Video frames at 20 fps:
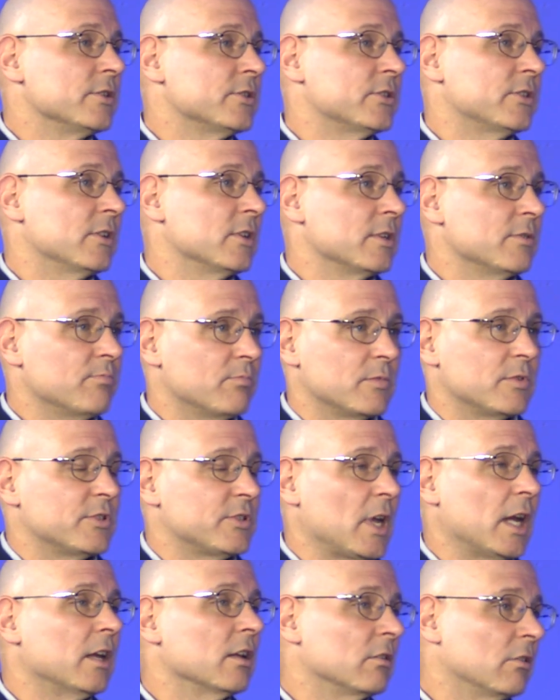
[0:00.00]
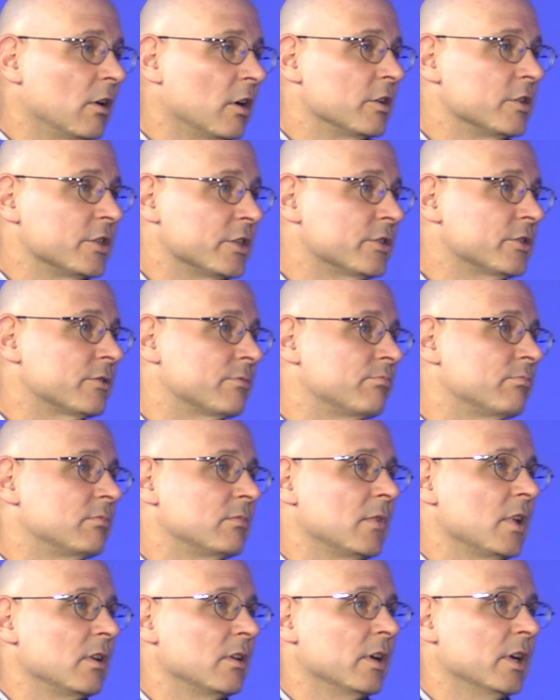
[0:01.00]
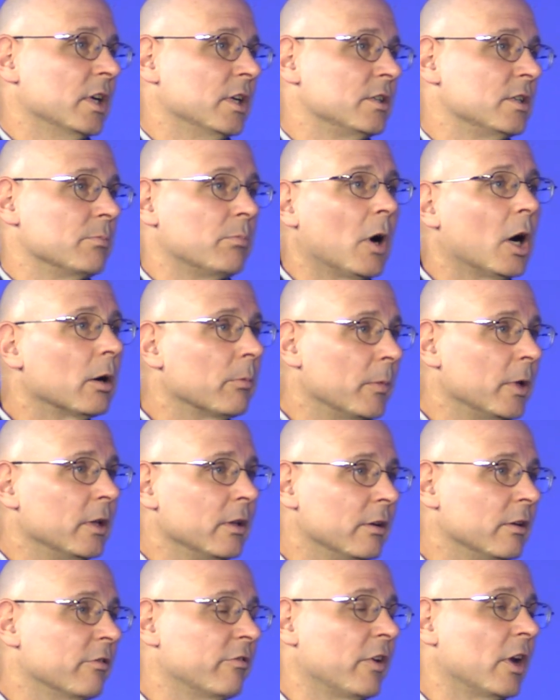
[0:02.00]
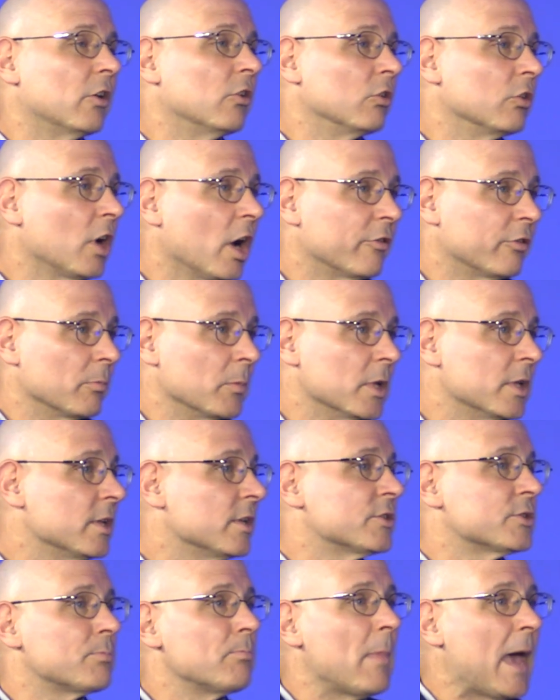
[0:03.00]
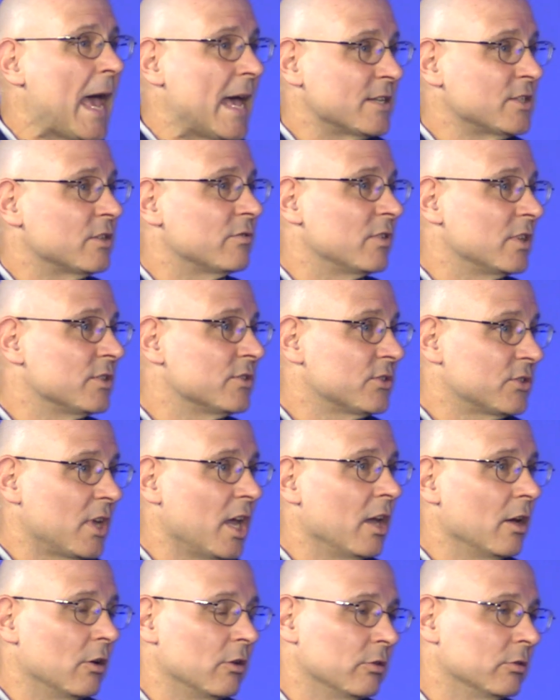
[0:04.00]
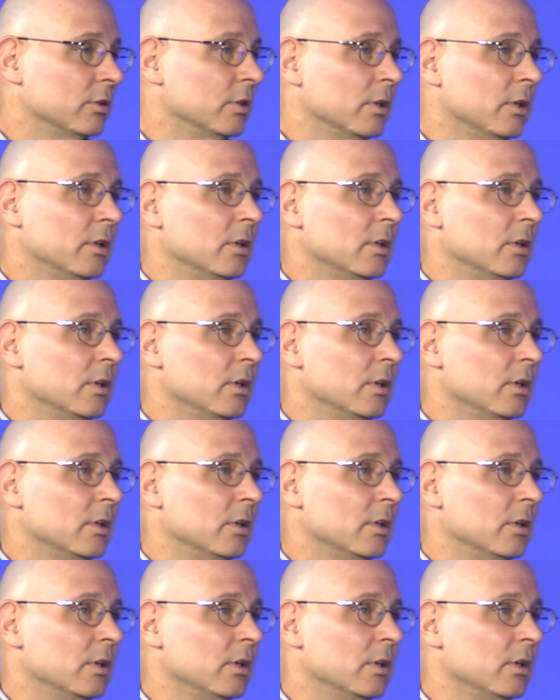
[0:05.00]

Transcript: is the second largest uh, department in the federal government. It's massive in scale.